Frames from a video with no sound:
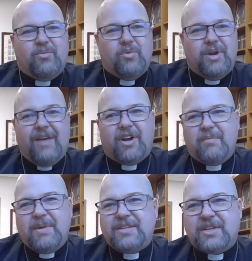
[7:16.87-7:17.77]
we're never going
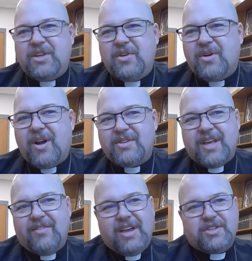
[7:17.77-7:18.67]
to be secure in our
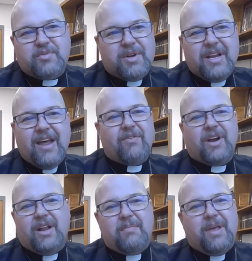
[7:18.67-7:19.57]
salvation we're never
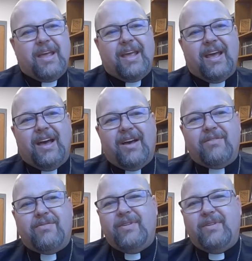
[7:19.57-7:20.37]
going to be uh,